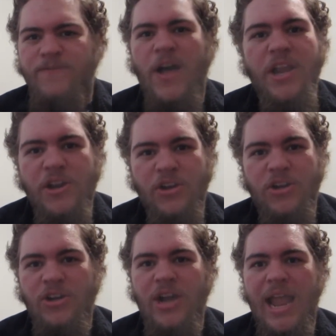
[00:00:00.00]

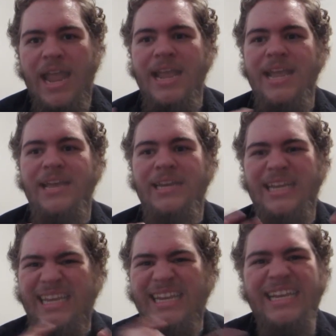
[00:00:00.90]
fire and
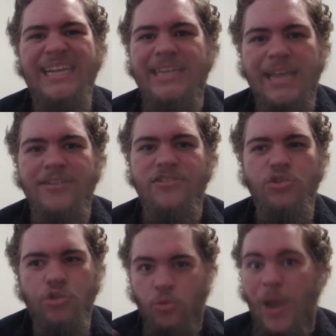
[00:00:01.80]
heat
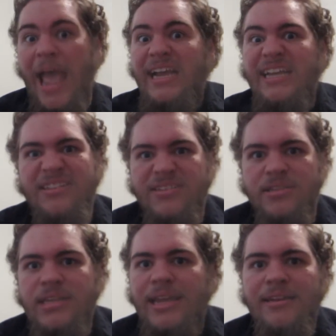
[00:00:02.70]
and
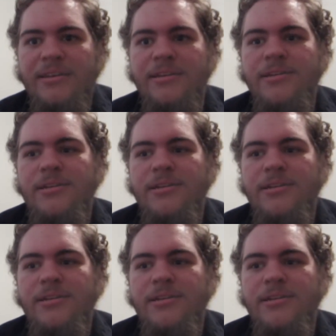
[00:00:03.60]
dragons and